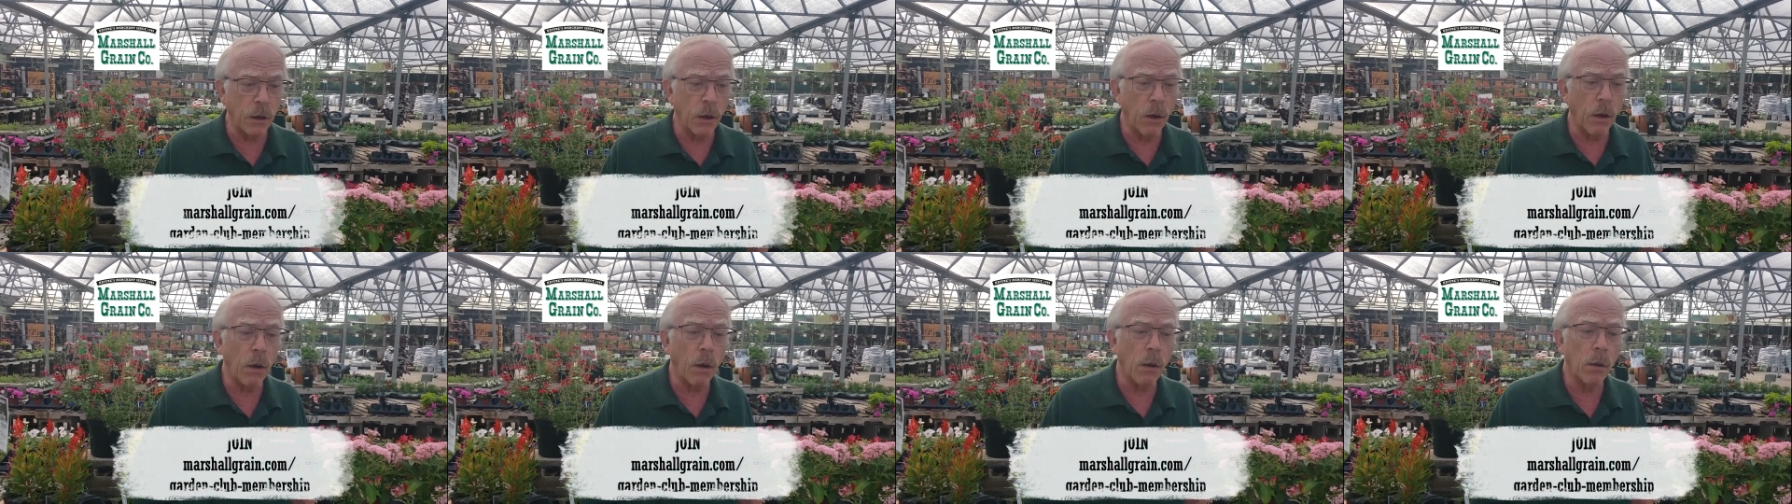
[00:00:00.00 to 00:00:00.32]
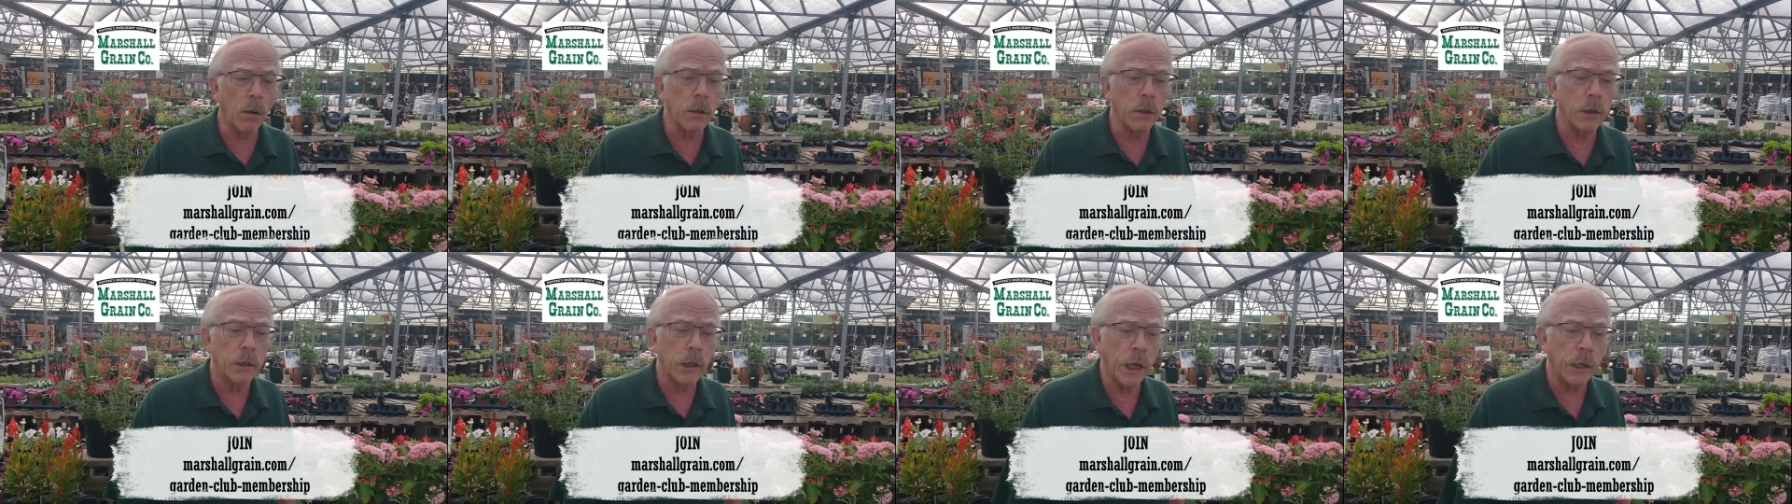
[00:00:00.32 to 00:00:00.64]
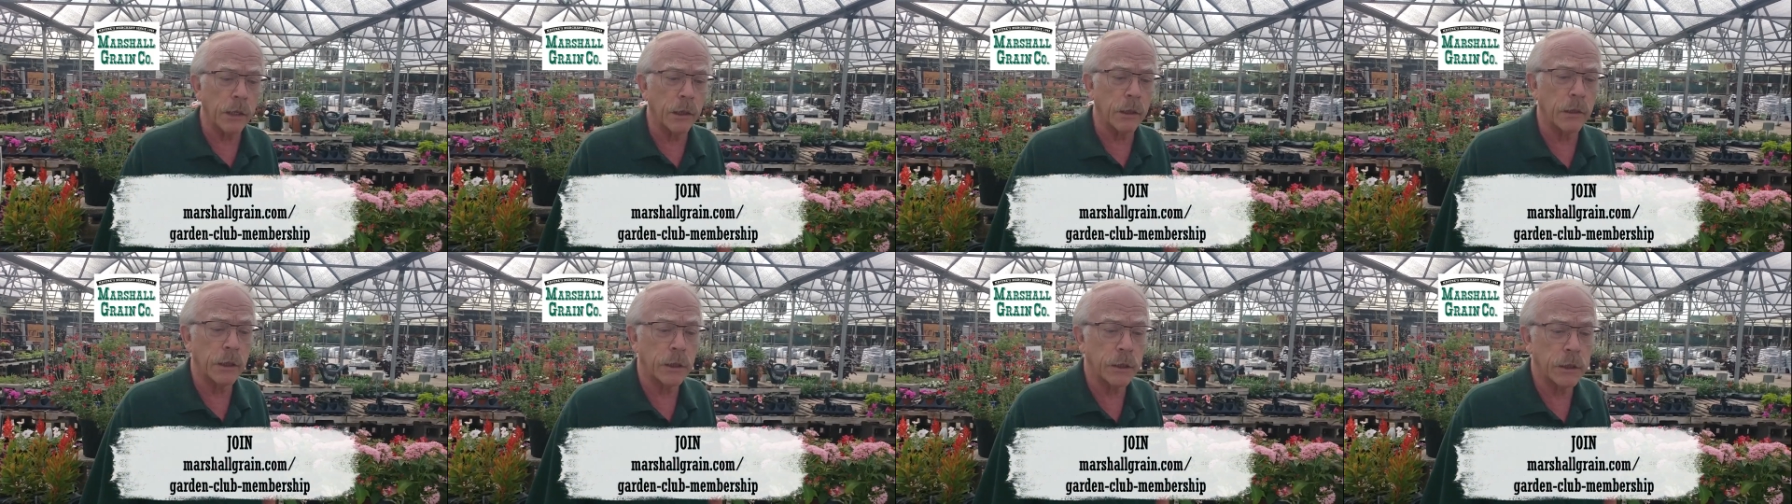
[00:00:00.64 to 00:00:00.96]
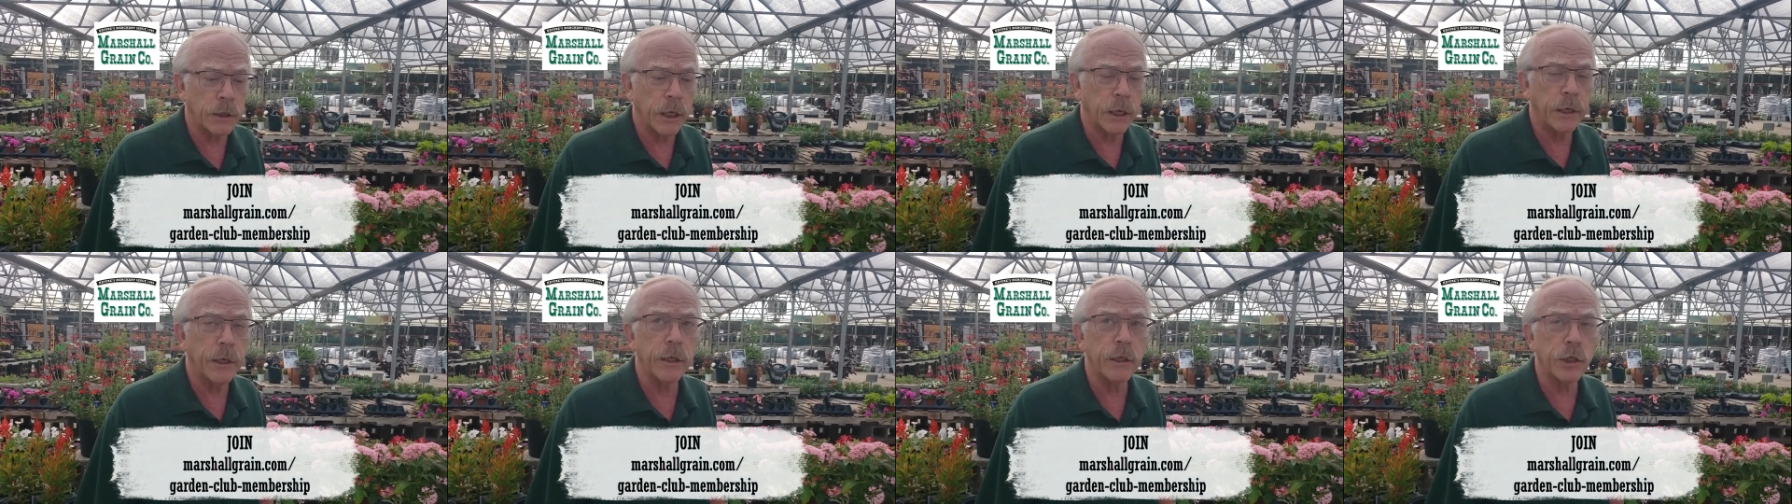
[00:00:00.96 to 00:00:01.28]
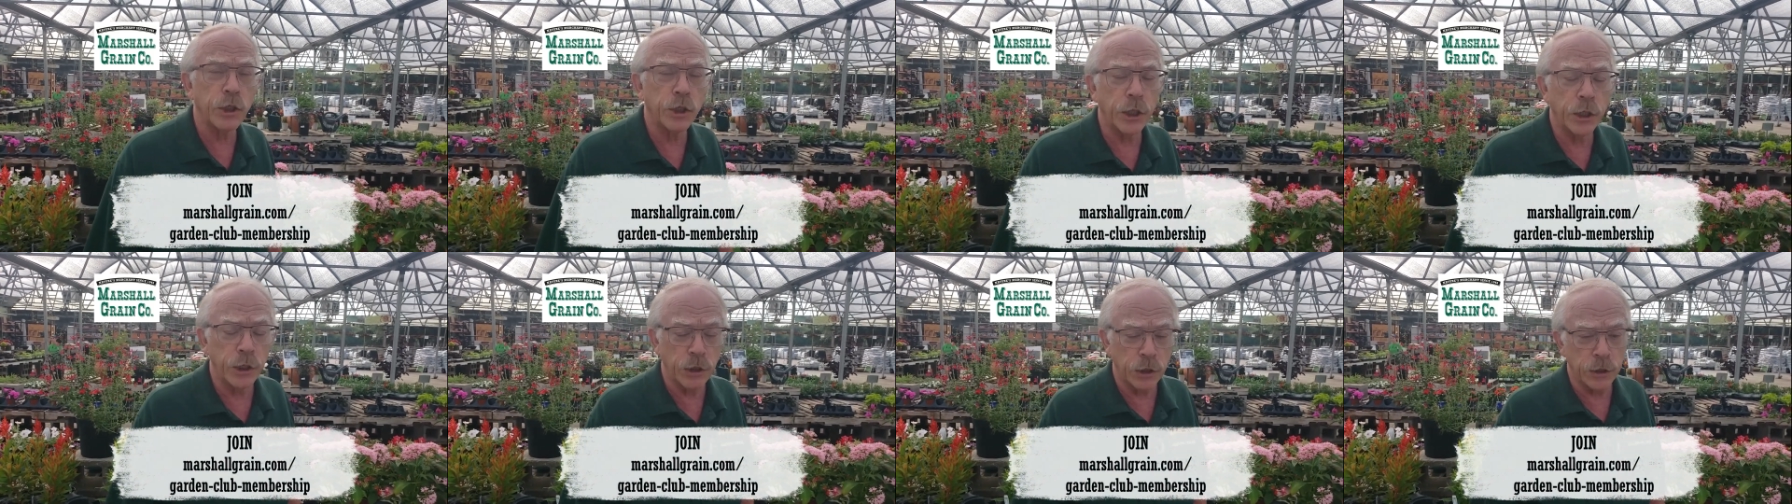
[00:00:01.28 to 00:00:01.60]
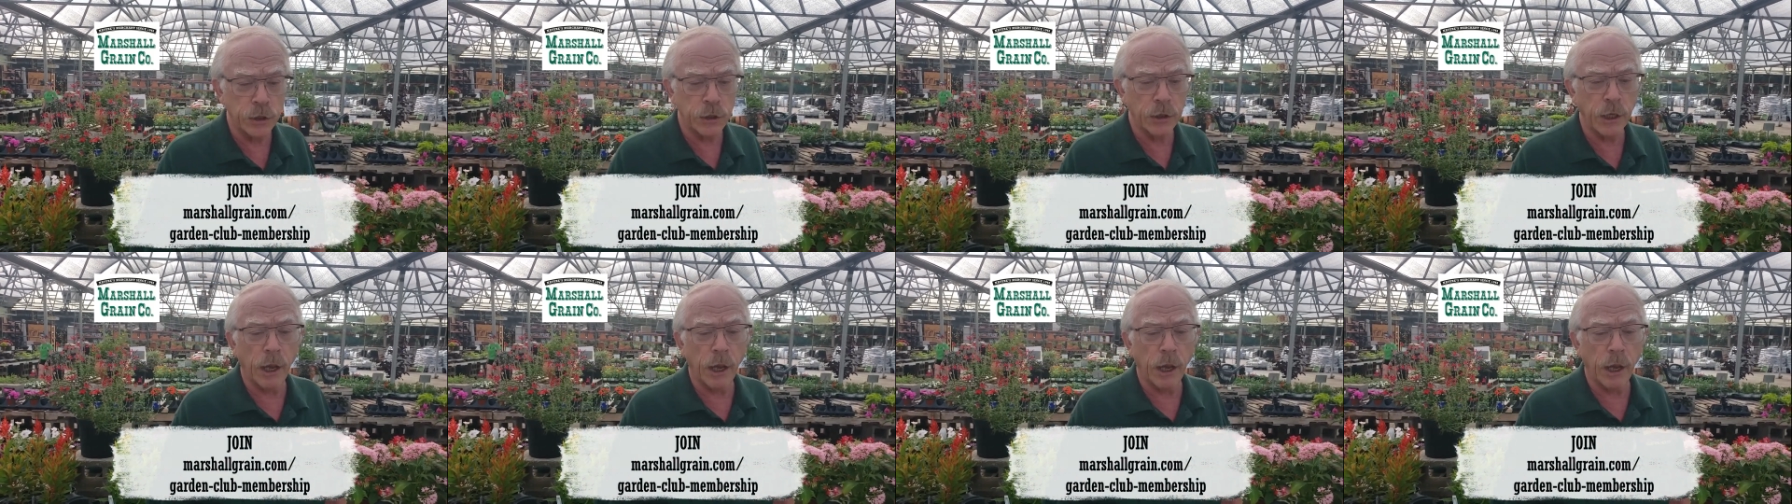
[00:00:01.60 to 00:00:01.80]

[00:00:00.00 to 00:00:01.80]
all the other exciting changes